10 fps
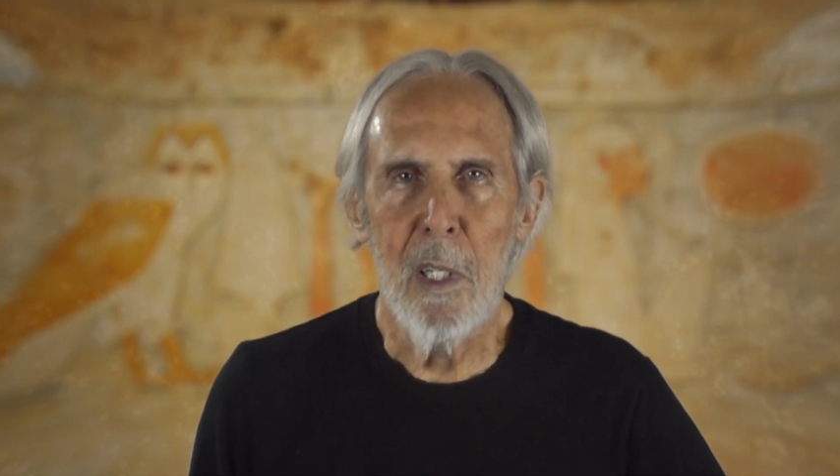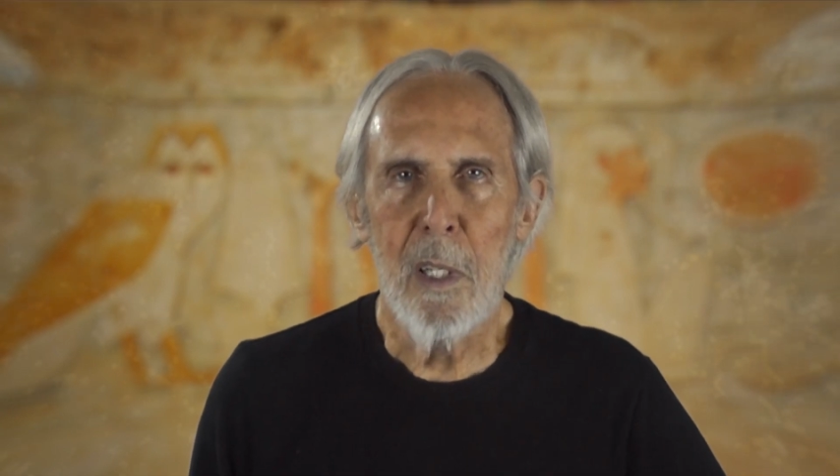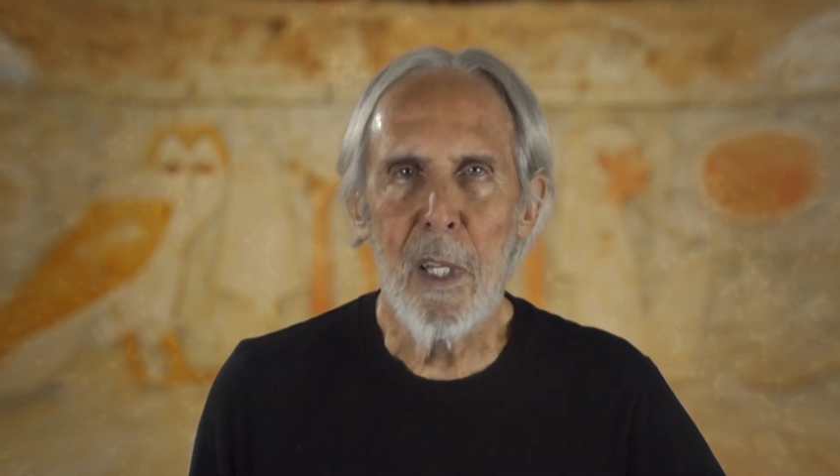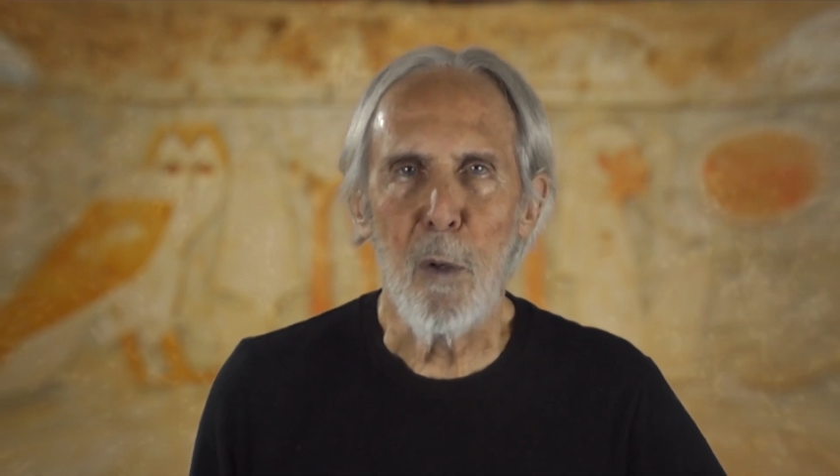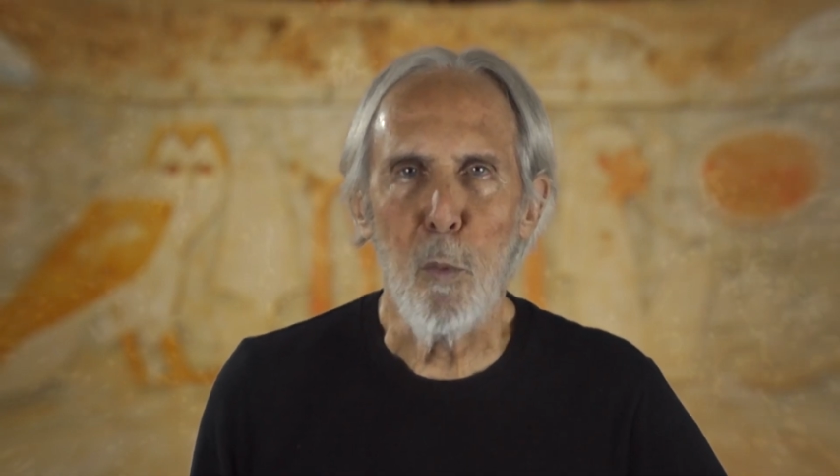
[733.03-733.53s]

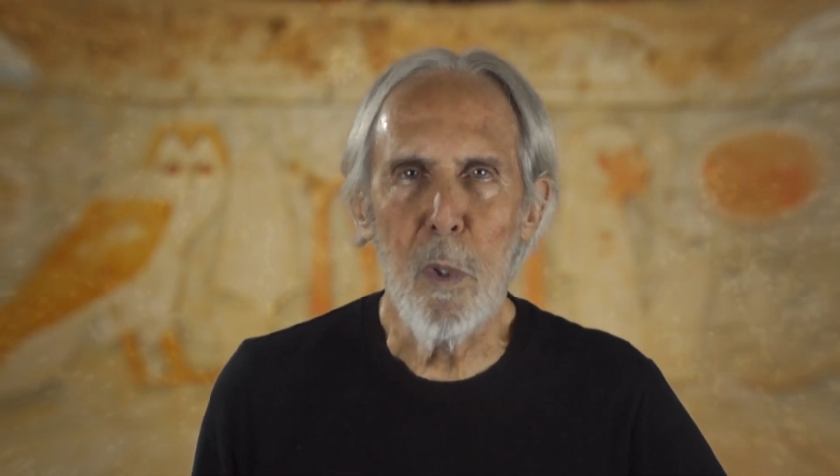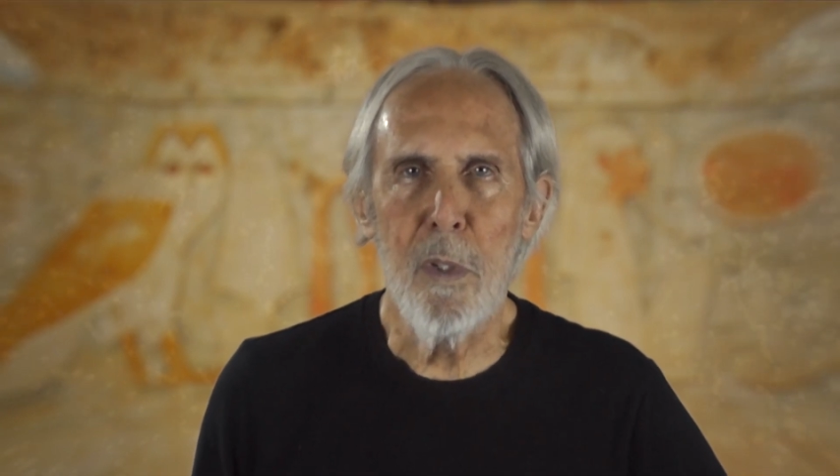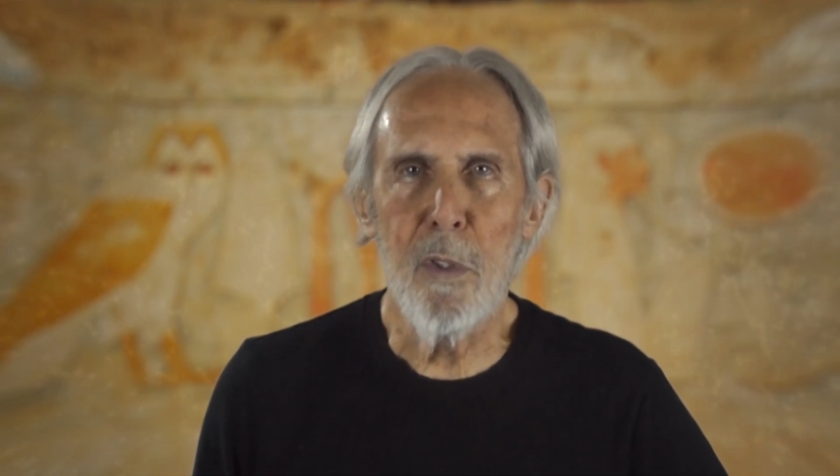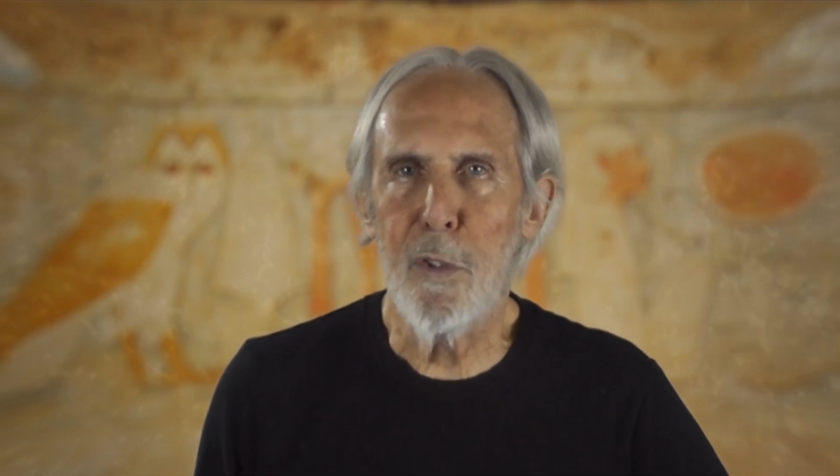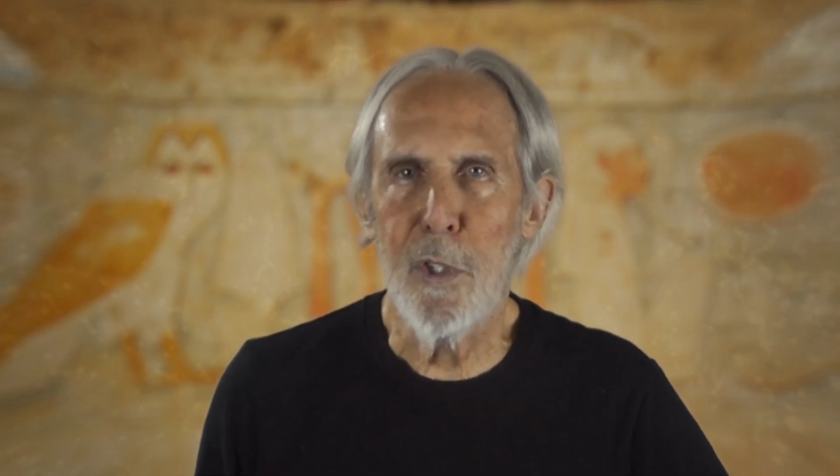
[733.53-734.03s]
that
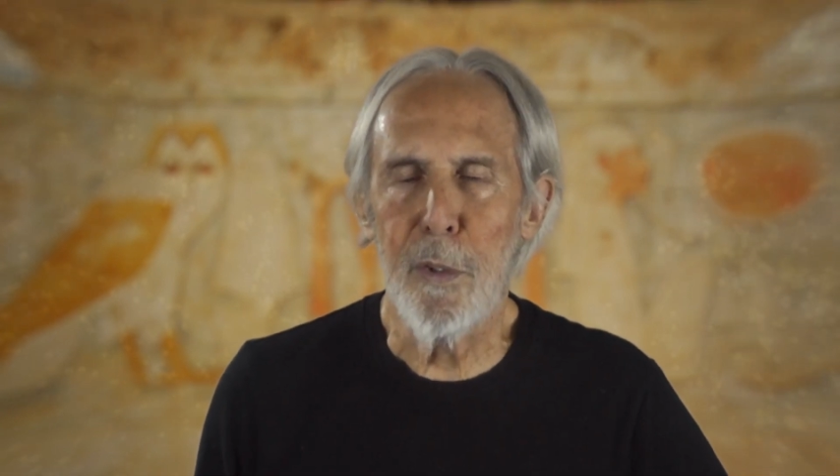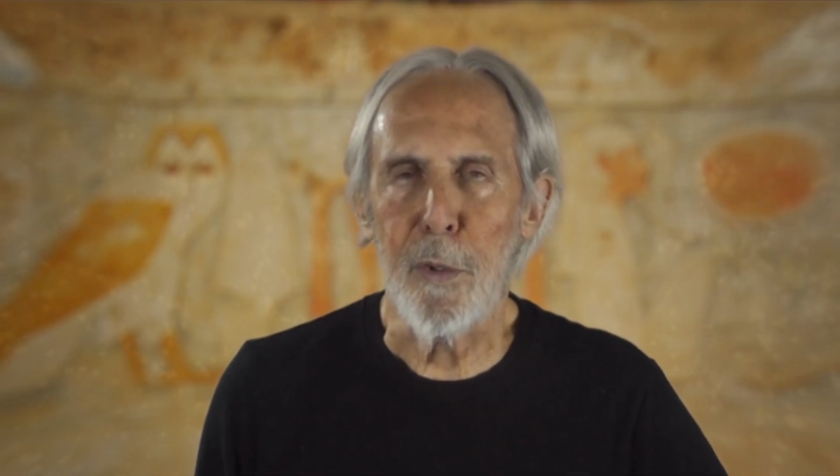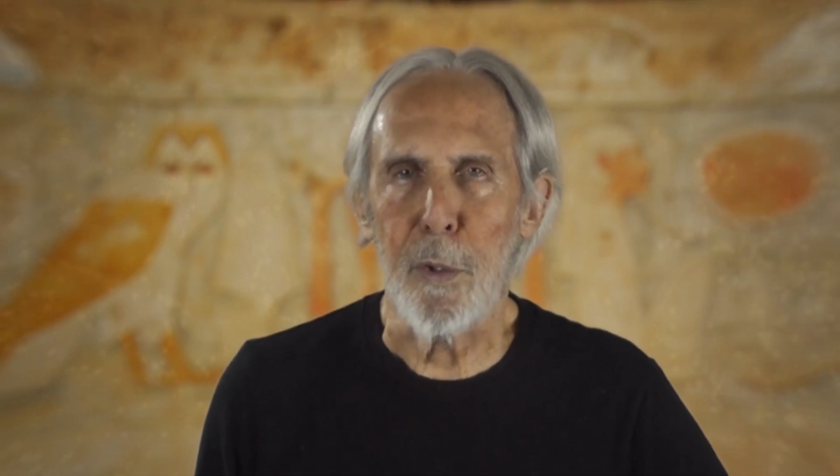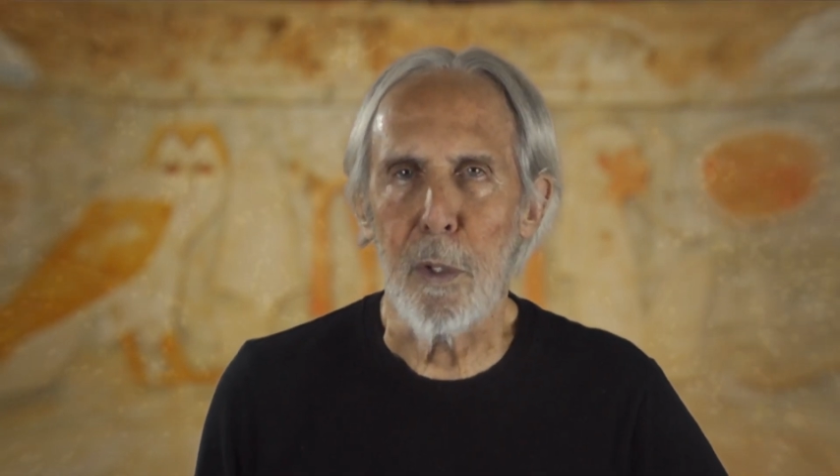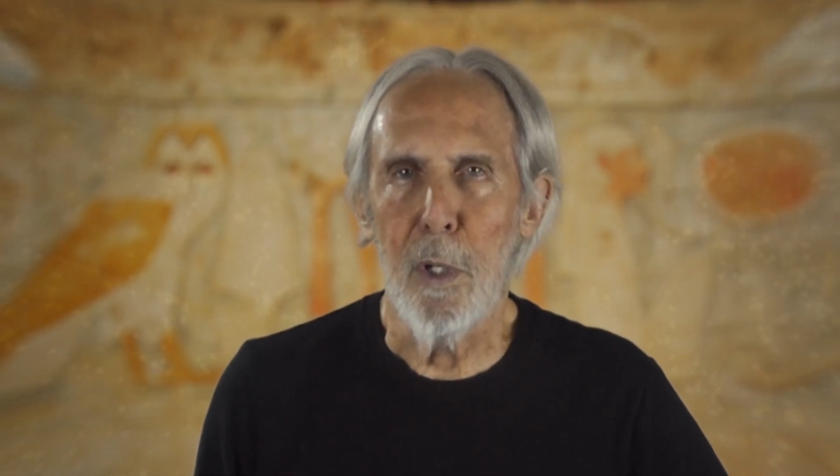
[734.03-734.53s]
one's
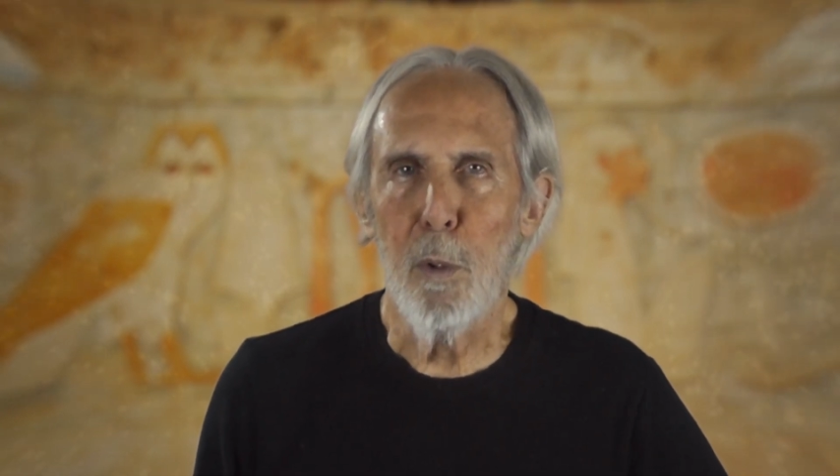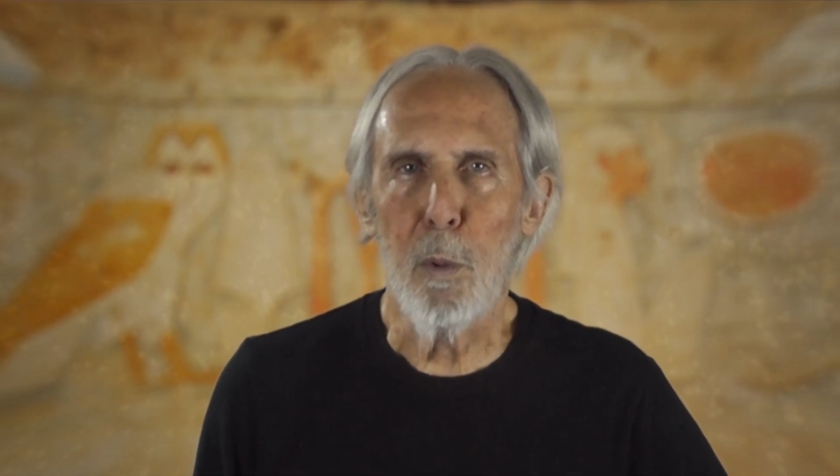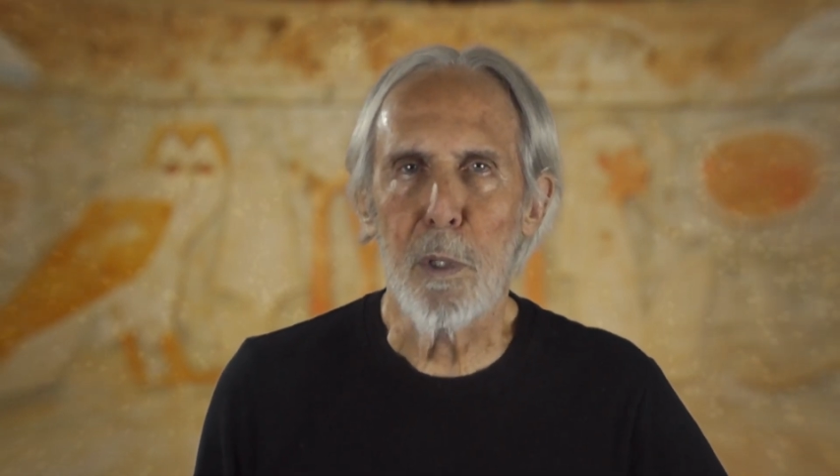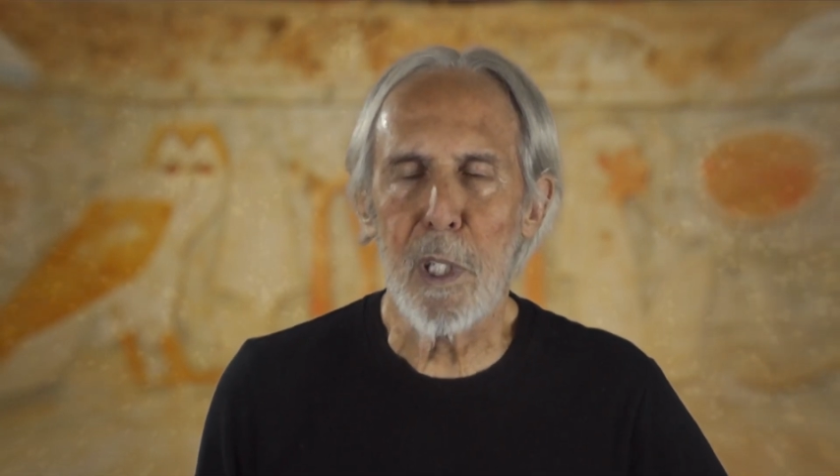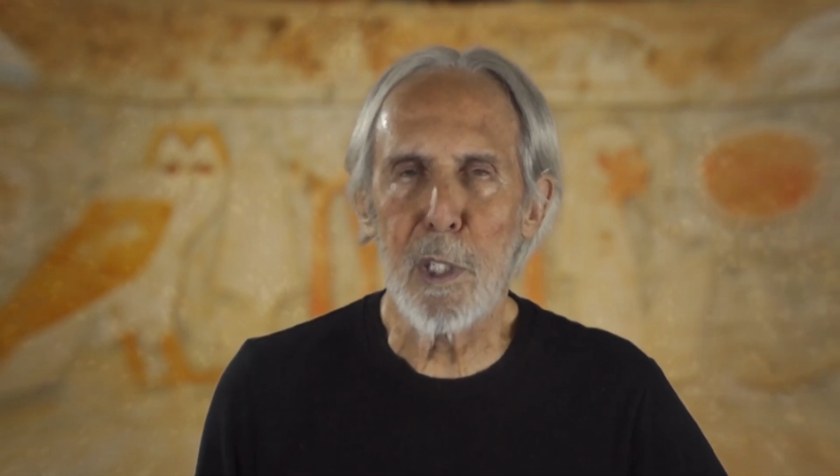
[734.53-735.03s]
gender or
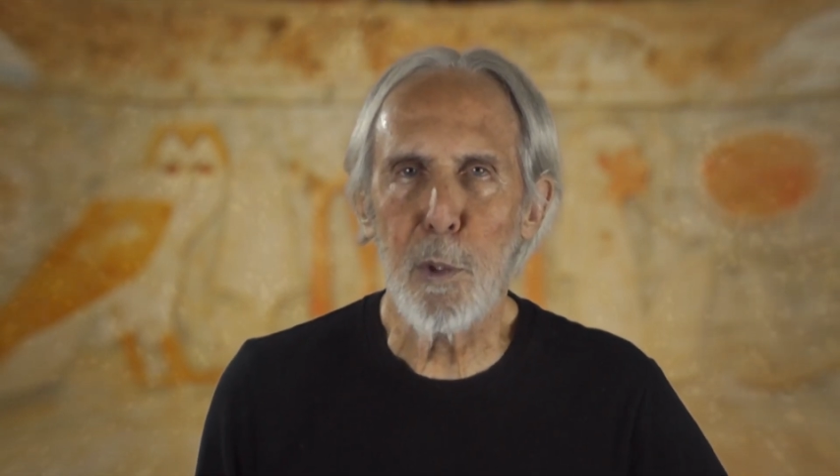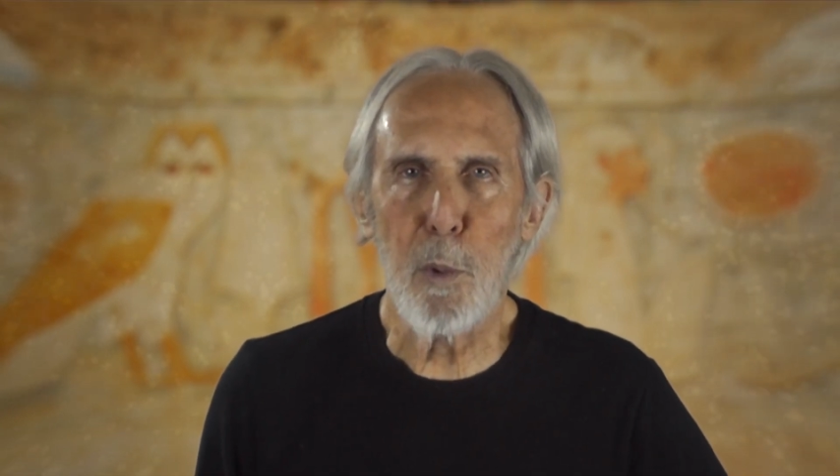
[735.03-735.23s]
sexual